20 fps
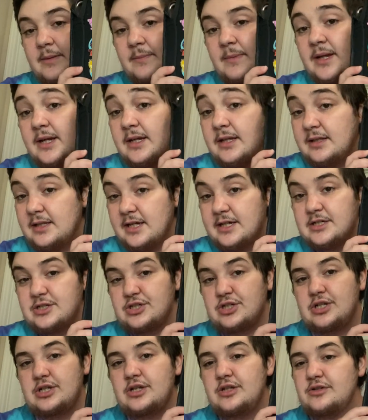my
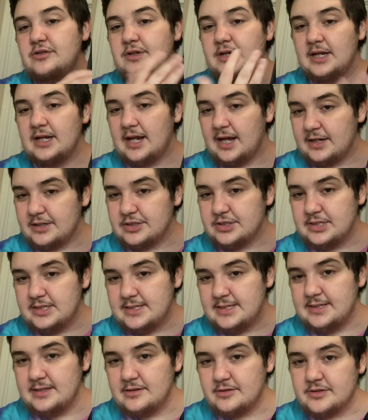collection, you can actually
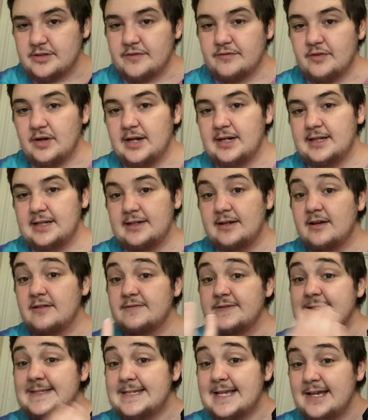see there's a variety of
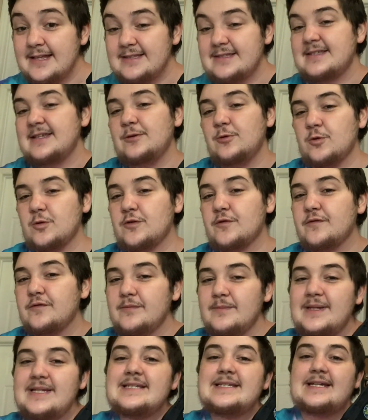sets in order for
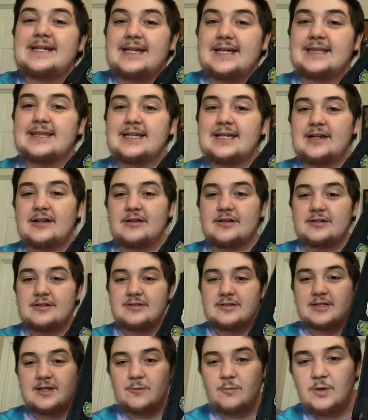me to get the
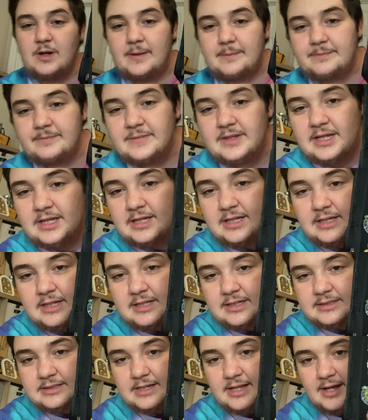characters I want.
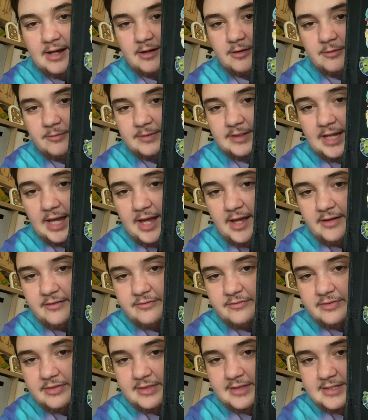Now, we
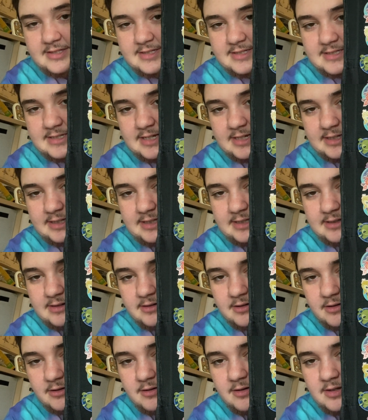have this set
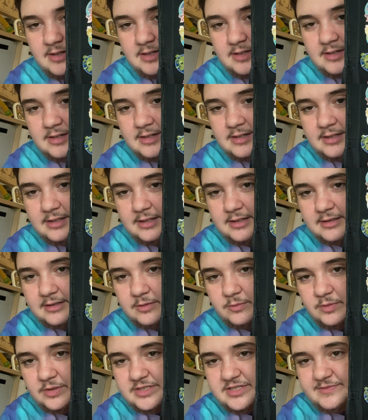here, the
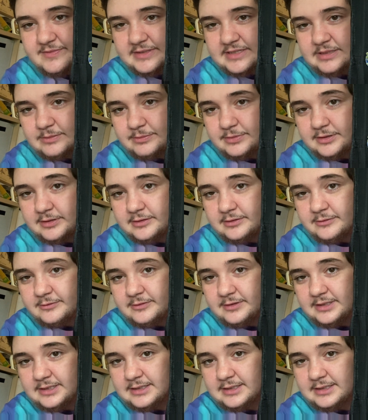ones with the blue.